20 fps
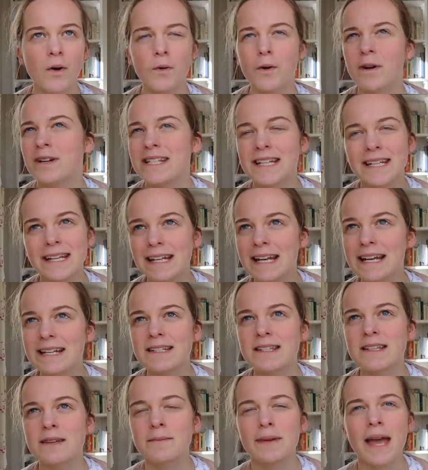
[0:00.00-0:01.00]
or
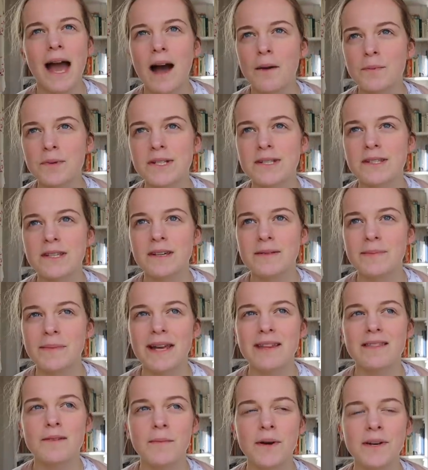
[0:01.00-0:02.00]
articulates them, captures them
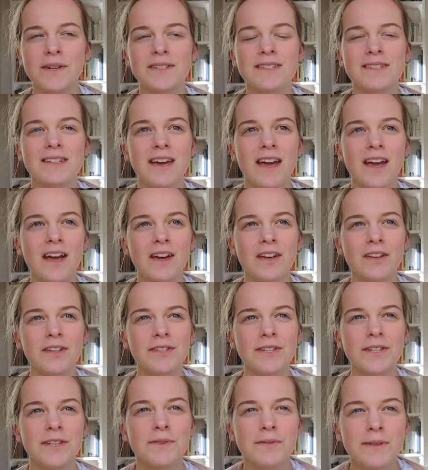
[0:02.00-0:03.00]
in the most
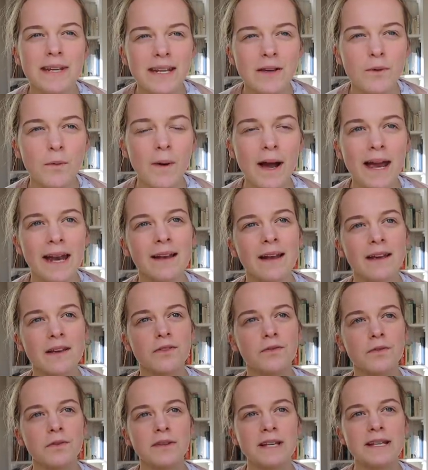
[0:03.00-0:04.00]
unique way, like
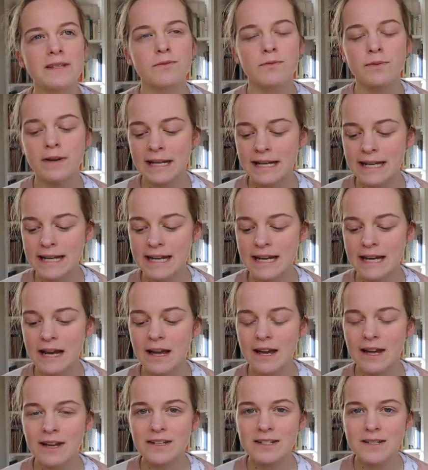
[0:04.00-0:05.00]
through these really
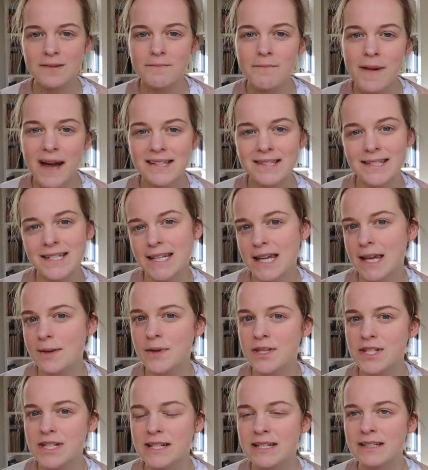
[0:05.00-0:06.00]
domestic
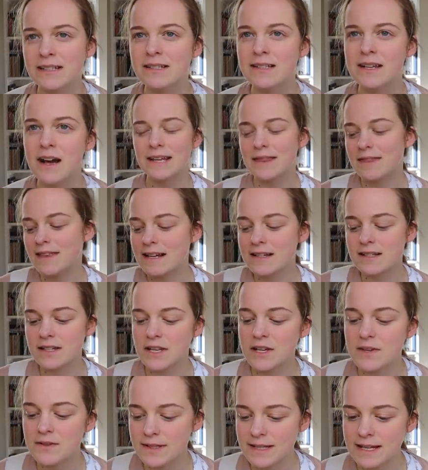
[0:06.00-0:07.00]
images, like things
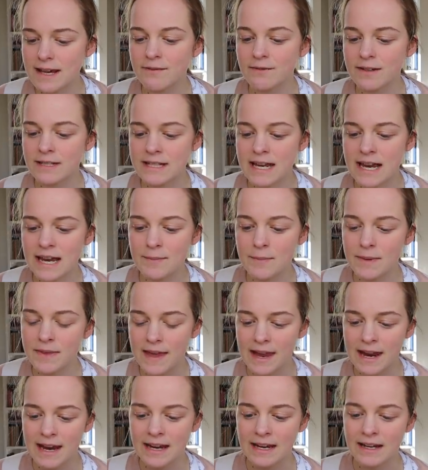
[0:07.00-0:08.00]
that you see every day, but
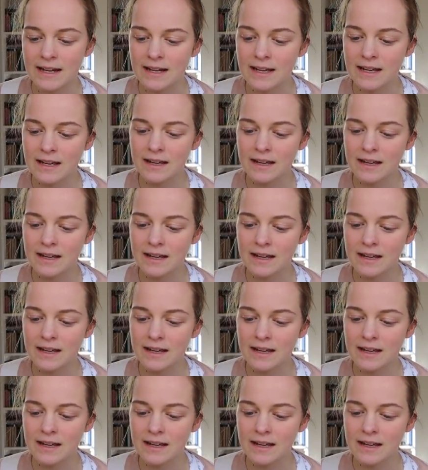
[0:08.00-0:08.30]
they